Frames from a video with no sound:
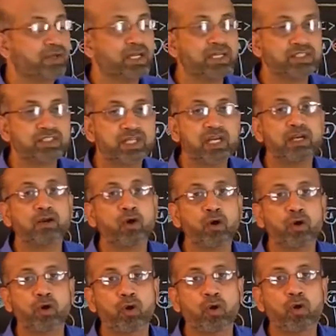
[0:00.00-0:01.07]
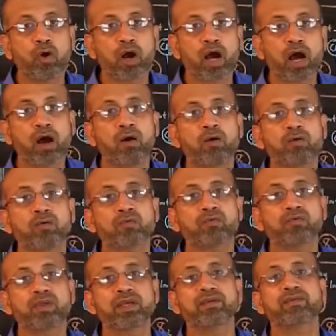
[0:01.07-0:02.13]
We still don't know how
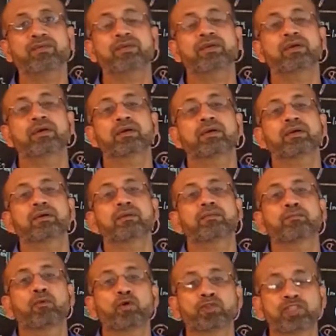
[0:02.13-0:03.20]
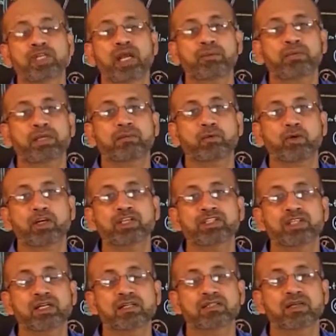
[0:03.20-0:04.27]
these postsynaptic
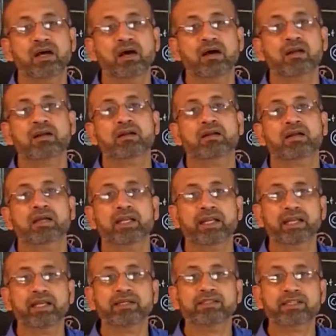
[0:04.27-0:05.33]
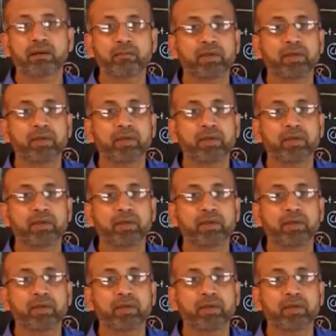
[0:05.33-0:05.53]
potentials are getting